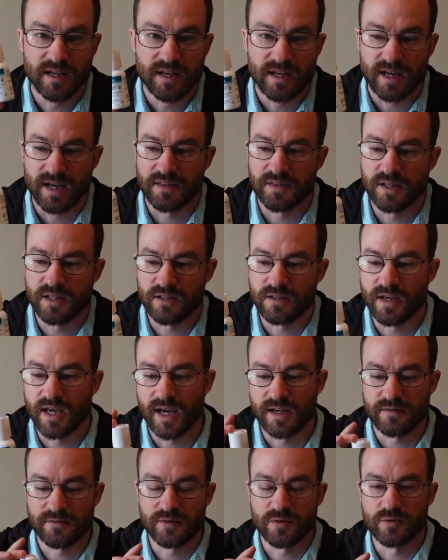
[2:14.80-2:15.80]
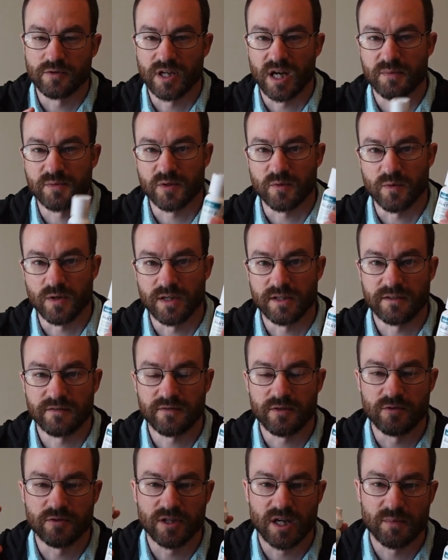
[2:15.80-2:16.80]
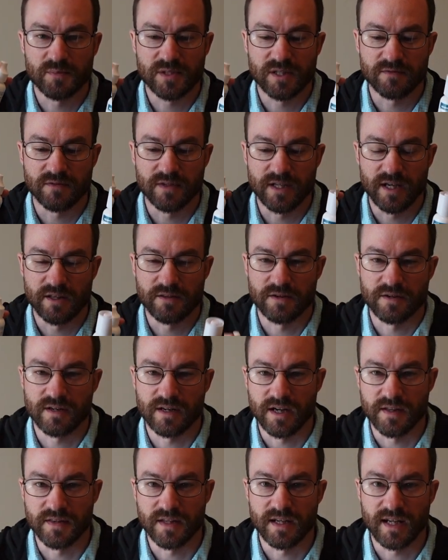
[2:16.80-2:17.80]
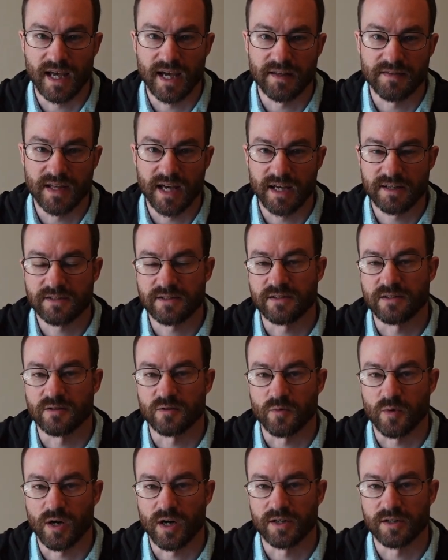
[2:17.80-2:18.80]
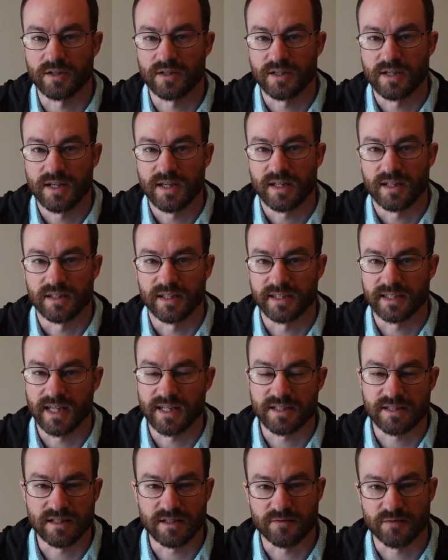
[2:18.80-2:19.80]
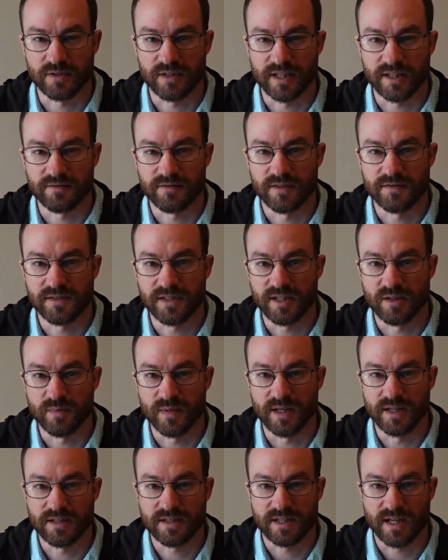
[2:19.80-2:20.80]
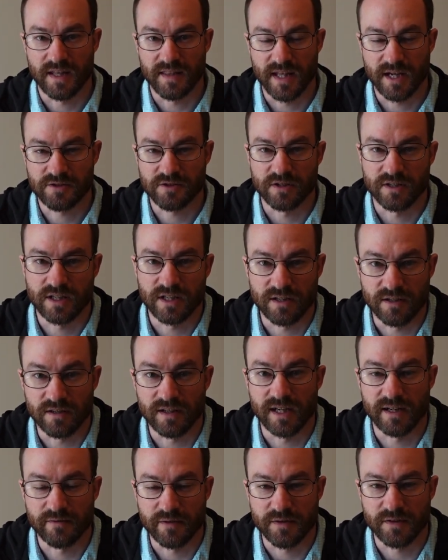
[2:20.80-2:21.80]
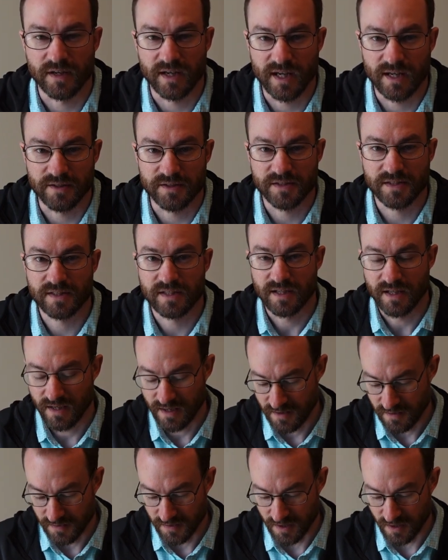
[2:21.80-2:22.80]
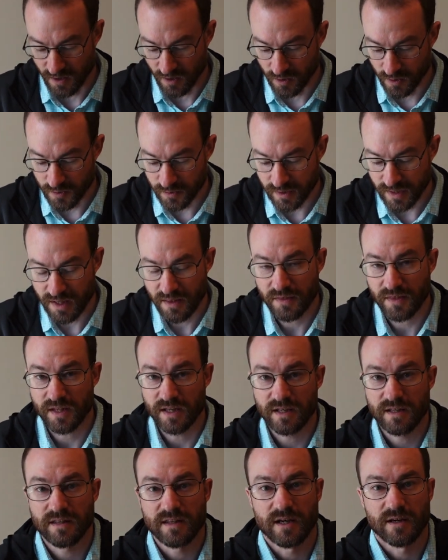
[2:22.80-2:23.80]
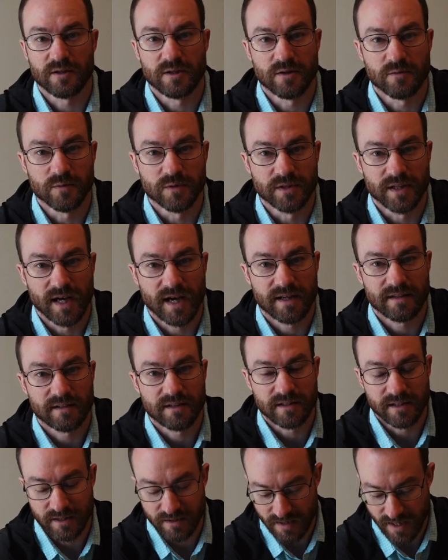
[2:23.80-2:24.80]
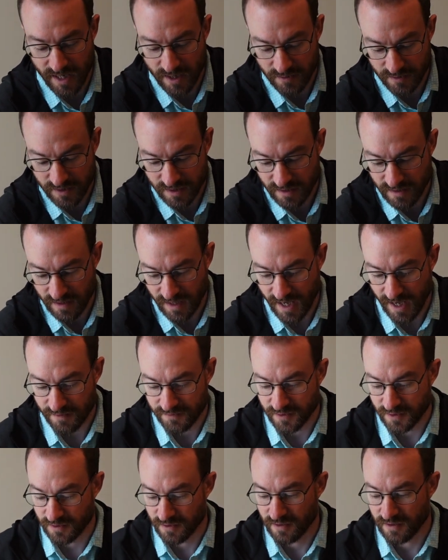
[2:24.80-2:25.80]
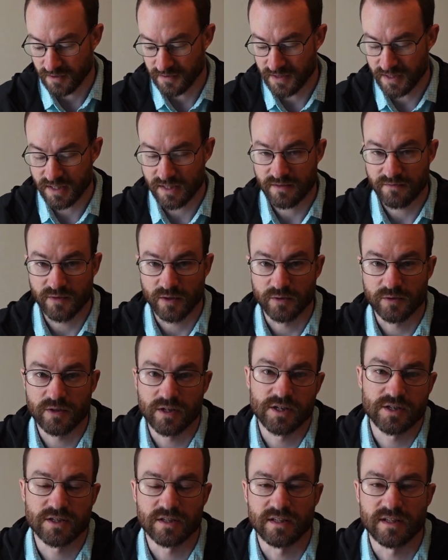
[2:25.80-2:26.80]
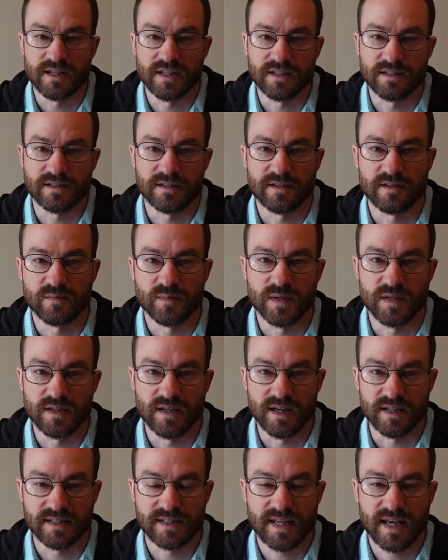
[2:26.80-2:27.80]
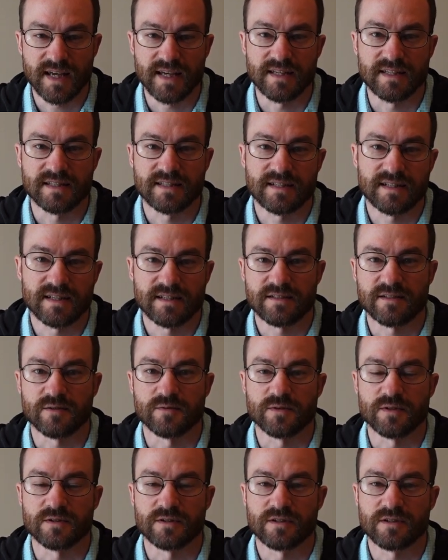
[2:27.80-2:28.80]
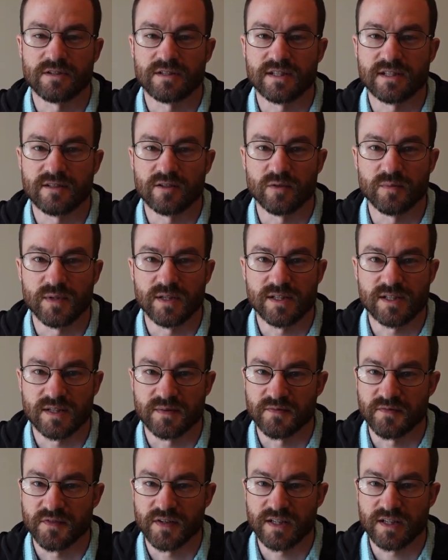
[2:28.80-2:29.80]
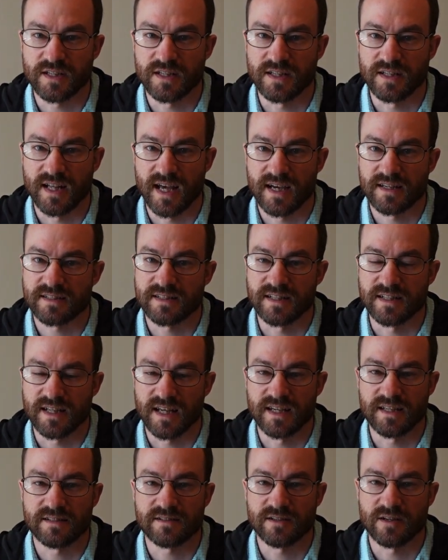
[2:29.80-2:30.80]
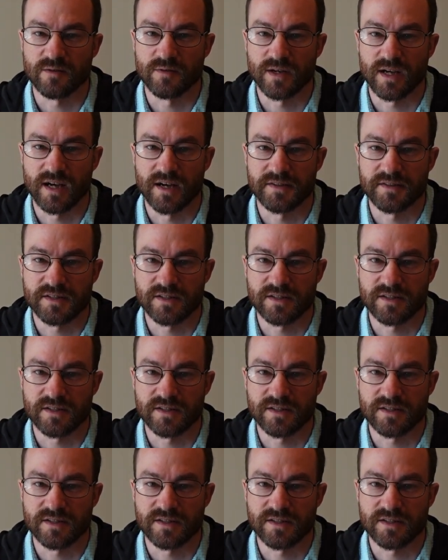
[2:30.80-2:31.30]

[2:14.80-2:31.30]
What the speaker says: I think you add a few drops of one, a few drops of another, and then add that to your water. Let that sit for like 15 minutes, and that should kill everything else. The only thing that it will not clear out after all this filtration is going to be a taste. So there could still be some funky, nasty taste going on.